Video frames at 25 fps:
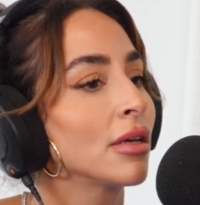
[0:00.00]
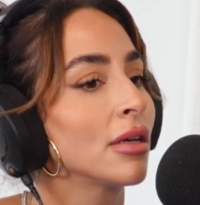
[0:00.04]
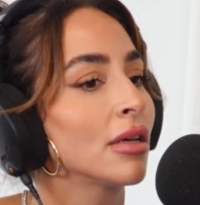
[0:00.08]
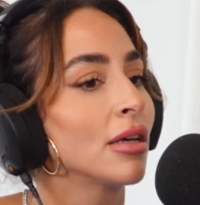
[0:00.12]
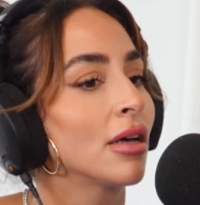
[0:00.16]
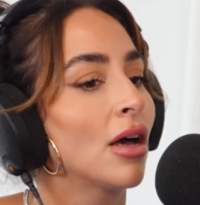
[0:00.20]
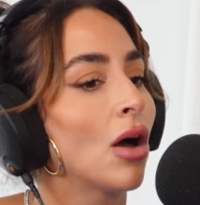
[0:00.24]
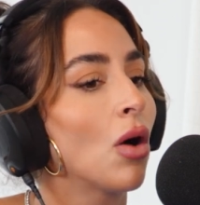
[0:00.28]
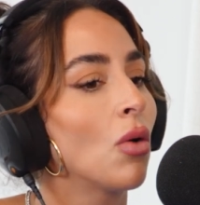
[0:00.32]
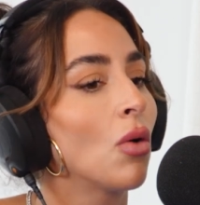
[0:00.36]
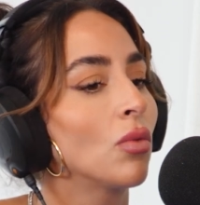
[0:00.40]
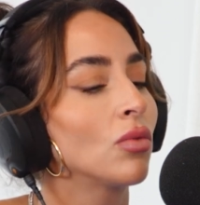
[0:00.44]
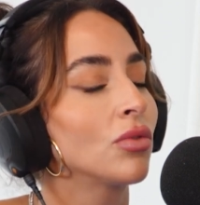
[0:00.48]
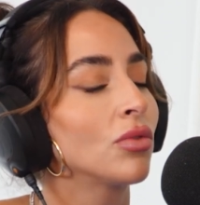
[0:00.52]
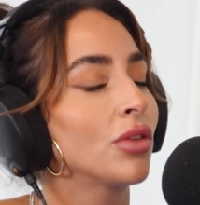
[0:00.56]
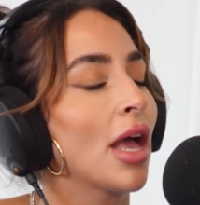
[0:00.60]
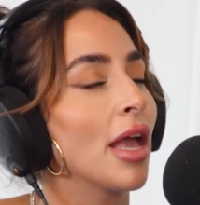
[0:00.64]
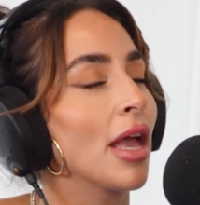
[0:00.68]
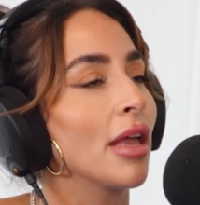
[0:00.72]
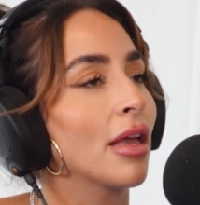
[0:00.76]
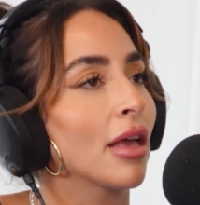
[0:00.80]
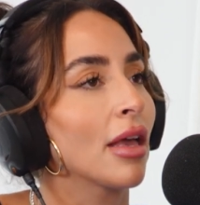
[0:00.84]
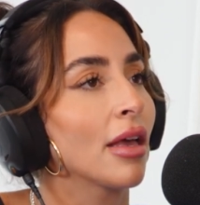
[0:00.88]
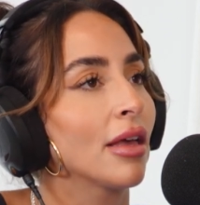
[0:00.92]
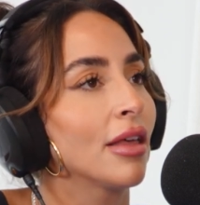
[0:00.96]

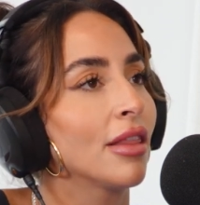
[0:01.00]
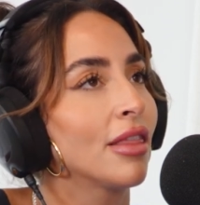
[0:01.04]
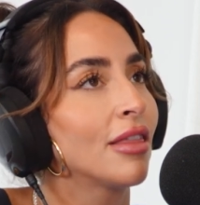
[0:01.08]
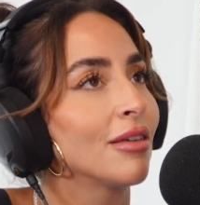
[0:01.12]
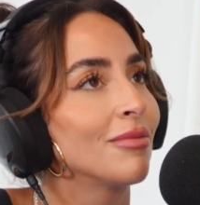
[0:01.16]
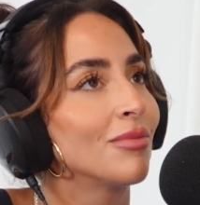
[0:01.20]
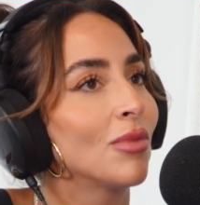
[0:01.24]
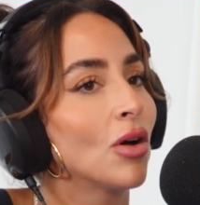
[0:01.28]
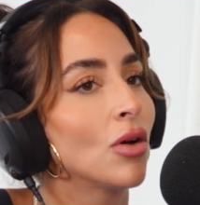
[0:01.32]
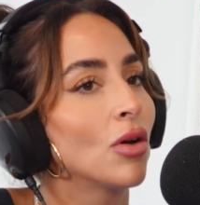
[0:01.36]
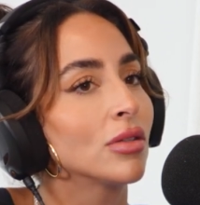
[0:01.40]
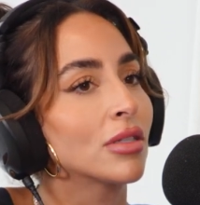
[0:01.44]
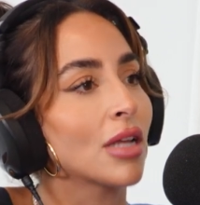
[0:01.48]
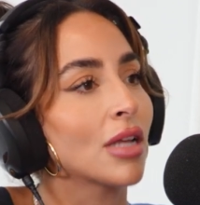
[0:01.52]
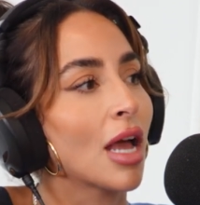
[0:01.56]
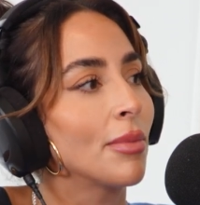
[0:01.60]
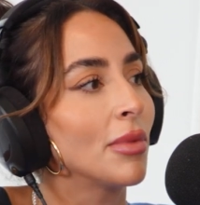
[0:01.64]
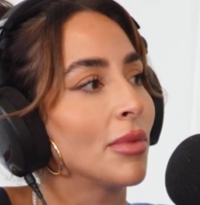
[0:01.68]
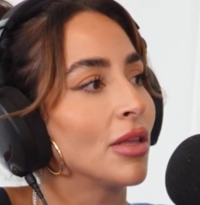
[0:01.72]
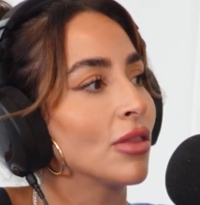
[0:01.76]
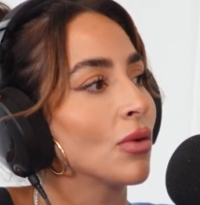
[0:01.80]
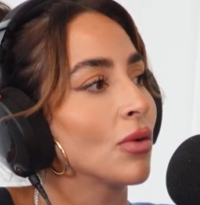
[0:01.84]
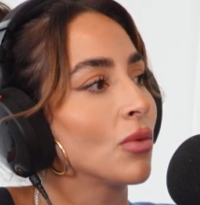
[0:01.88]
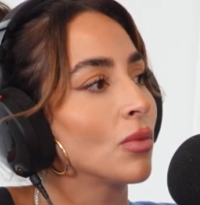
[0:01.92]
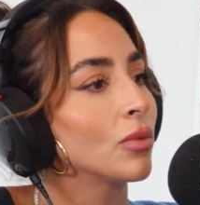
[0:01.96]

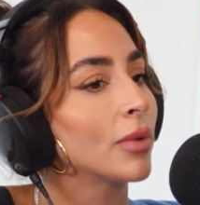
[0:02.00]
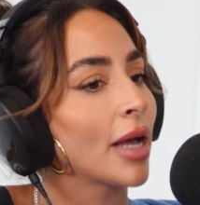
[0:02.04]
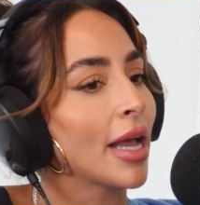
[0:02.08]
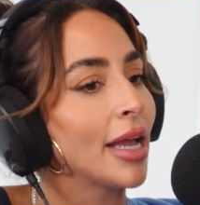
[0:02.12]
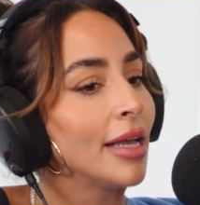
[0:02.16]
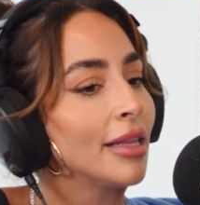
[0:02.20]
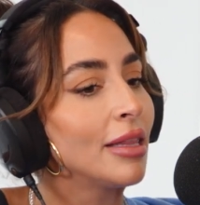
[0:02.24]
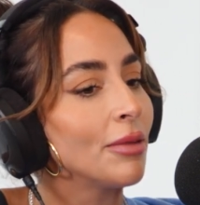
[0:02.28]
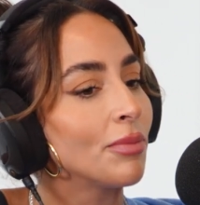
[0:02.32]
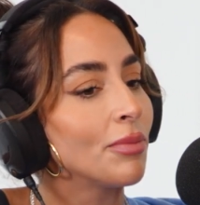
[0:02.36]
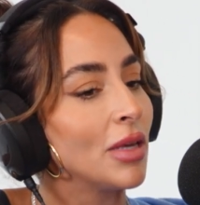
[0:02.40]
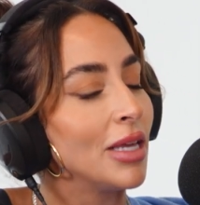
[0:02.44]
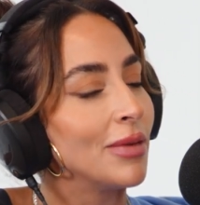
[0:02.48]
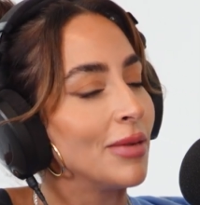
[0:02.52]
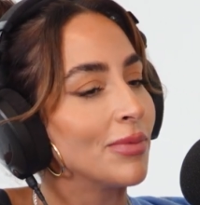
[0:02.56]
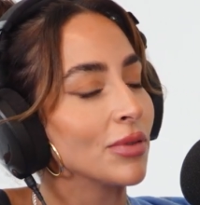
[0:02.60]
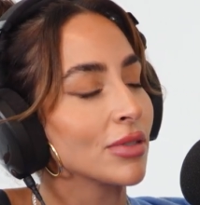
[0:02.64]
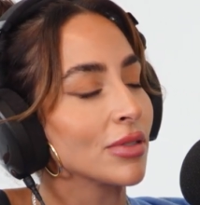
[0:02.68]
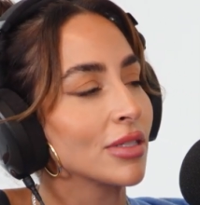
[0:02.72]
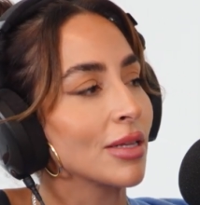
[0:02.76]
the way that some